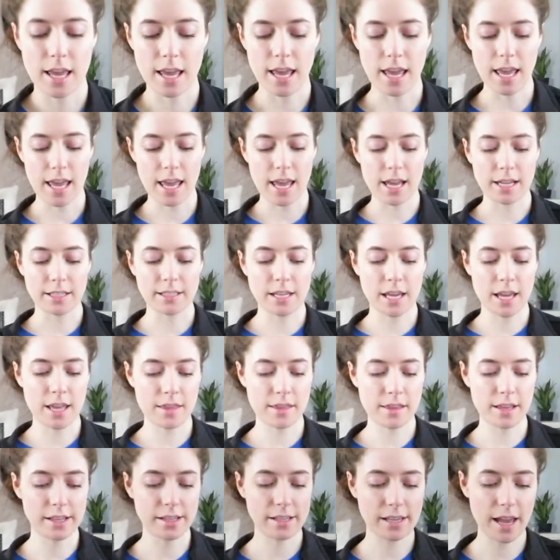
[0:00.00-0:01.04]
And
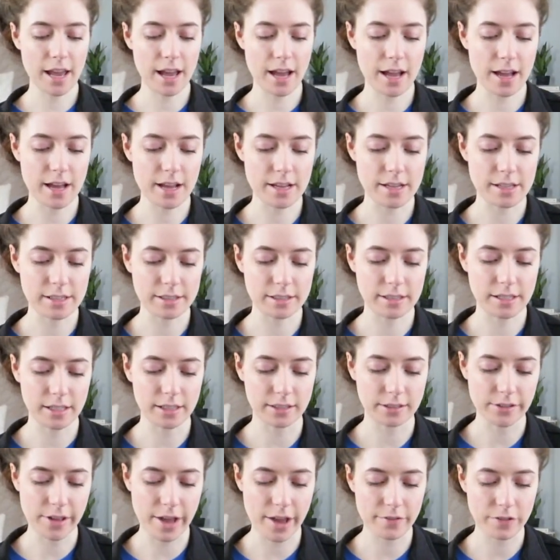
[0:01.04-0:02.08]
this has
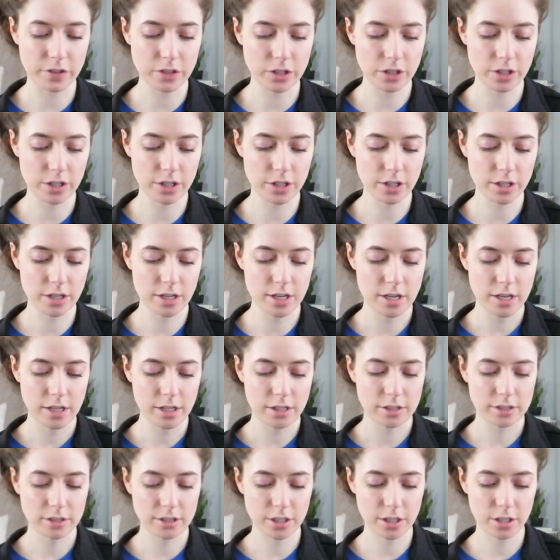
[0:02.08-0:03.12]
lavender,
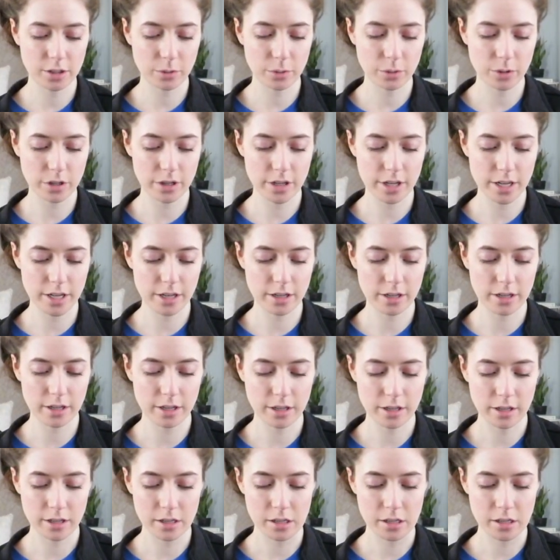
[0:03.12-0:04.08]
cedarwood,